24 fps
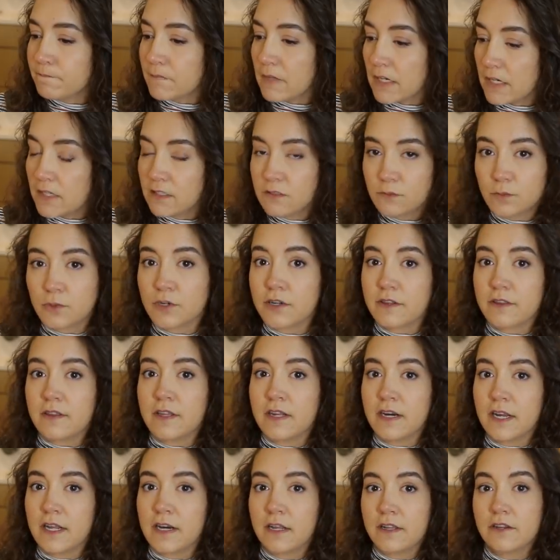It is worth
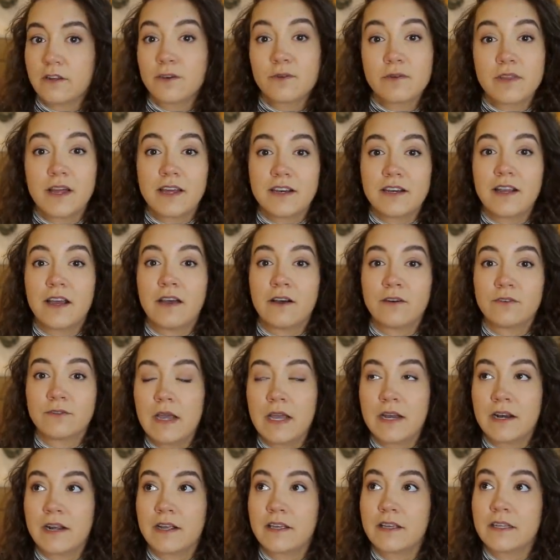it, and I know that now,
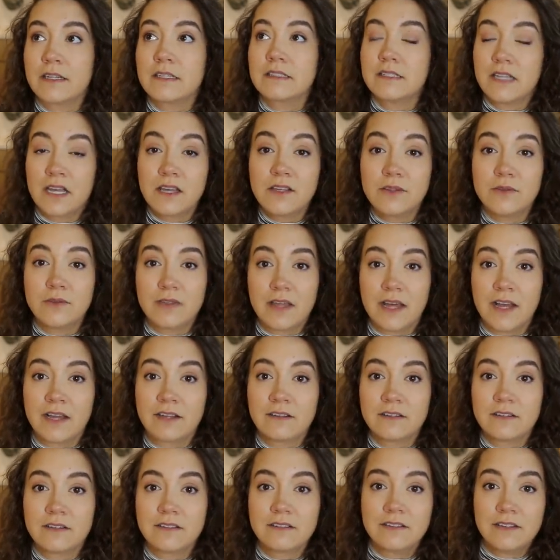and I can tell you
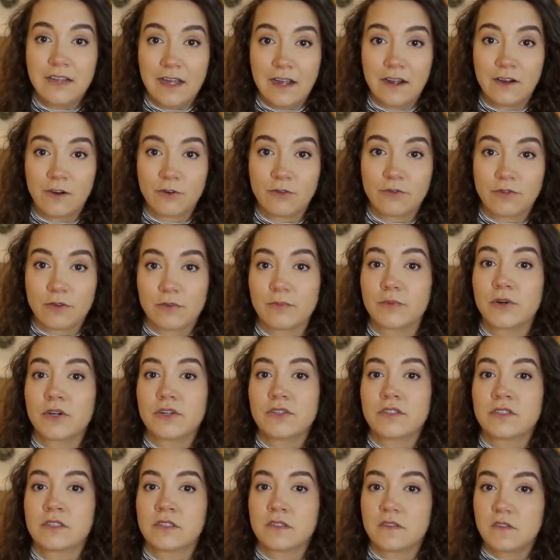that now from
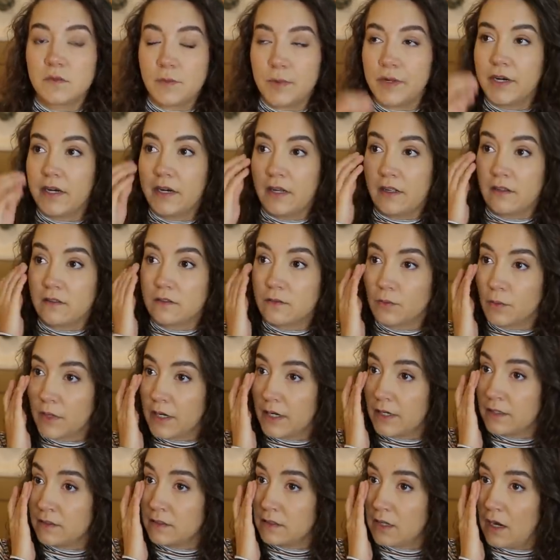personal experience,
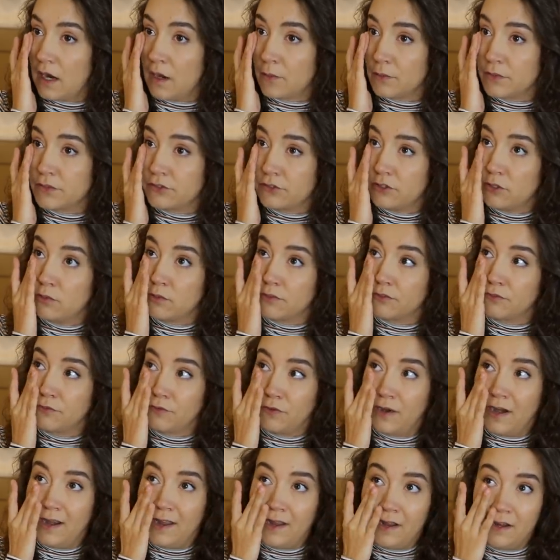whereas I was so
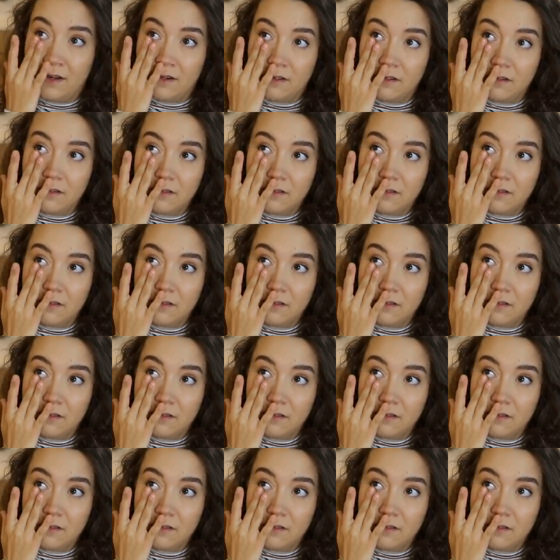afraid